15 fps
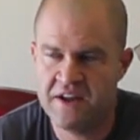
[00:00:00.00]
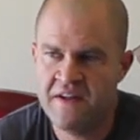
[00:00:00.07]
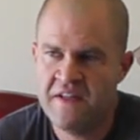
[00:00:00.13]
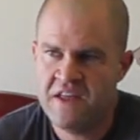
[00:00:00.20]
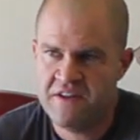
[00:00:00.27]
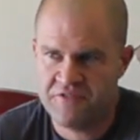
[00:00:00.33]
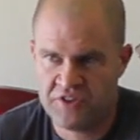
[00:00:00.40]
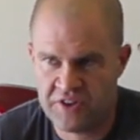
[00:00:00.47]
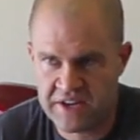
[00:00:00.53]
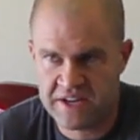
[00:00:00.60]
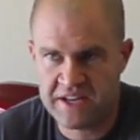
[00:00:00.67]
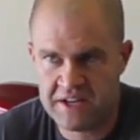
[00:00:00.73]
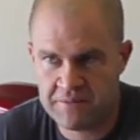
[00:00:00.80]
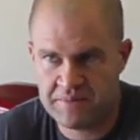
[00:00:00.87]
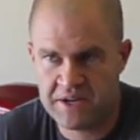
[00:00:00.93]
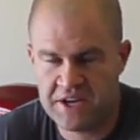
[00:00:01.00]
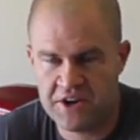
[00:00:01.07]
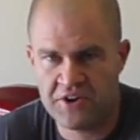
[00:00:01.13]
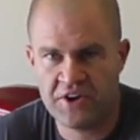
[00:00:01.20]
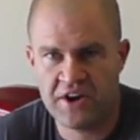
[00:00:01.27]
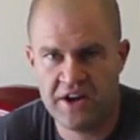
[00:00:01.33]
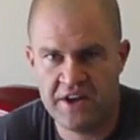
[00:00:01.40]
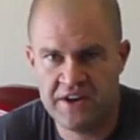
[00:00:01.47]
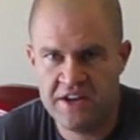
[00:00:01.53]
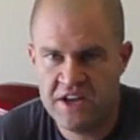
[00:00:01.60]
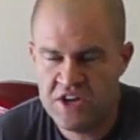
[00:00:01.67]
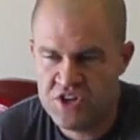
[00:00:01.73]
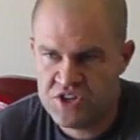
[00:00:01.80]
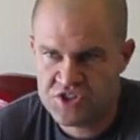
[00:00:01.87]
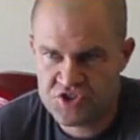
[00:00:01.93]
If you're looking to get a beginner gun,
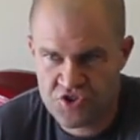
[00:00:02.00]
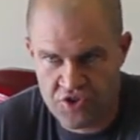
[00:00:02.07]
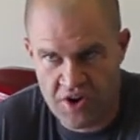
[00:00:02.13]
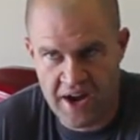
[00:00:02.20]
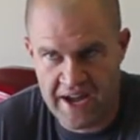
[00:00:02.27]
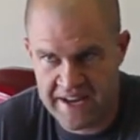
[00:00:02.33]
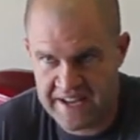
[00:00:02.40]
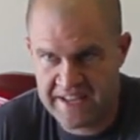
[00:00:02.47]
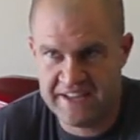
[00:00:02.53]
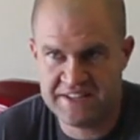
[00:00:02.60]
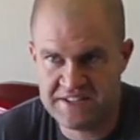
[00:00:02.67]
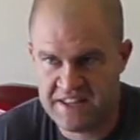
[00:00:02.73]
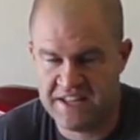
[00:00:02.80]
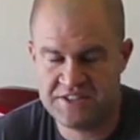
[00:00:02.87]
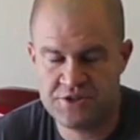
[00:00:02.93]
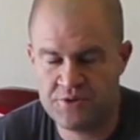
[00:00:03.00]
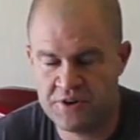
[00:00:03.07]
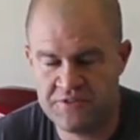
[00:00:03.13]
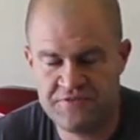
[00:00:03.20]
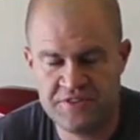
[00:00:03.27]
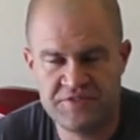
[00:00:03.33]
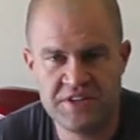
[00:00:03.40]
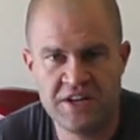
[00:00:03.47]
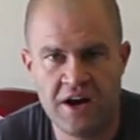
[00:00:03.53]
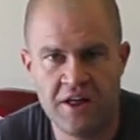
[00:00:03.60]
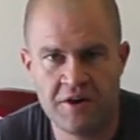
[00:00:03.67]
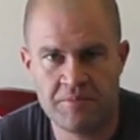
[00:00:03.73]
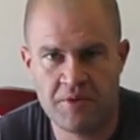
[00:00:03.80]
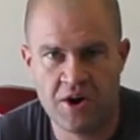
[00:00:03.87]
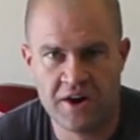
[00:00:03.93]
try to get to that $250
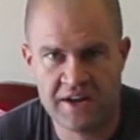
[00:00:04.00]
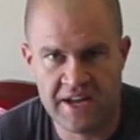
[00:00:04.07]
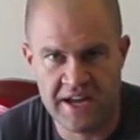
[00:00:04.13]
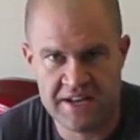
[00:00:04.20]
mark